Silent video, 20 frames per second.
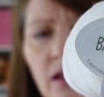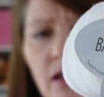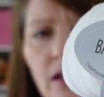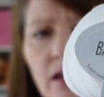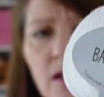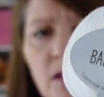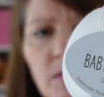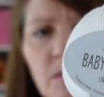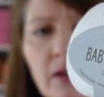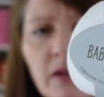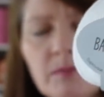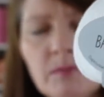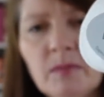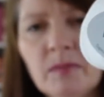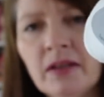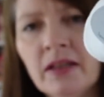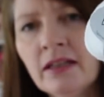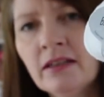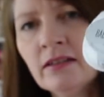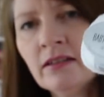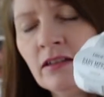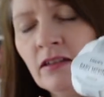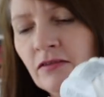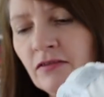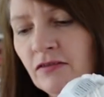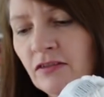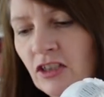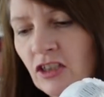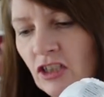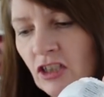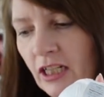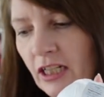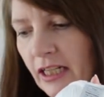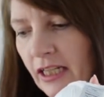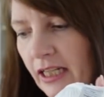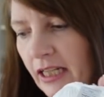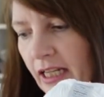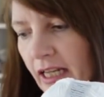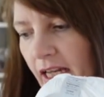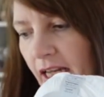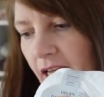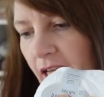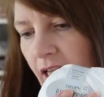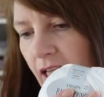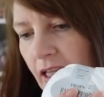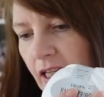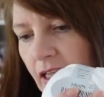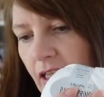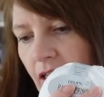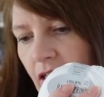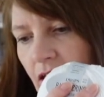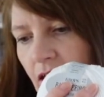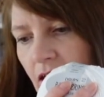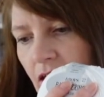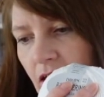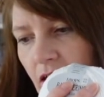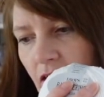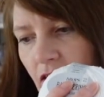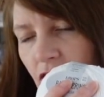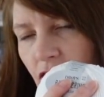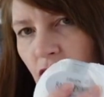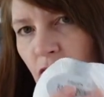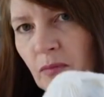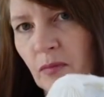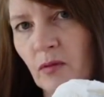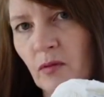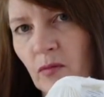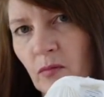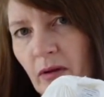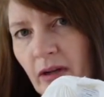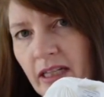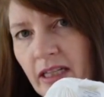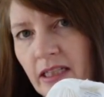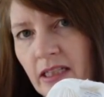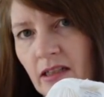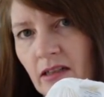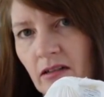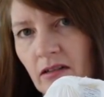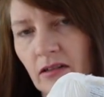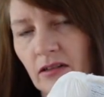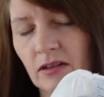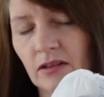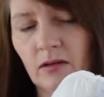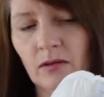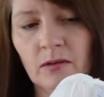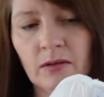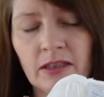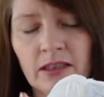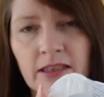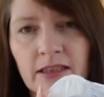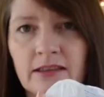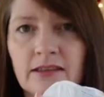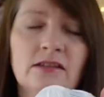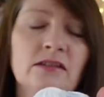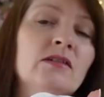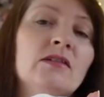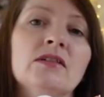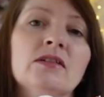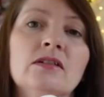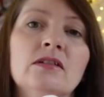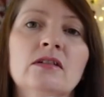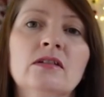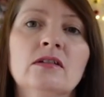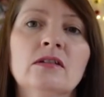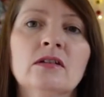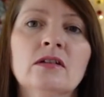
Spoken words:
But that's officially a sport weight yarn, or at least on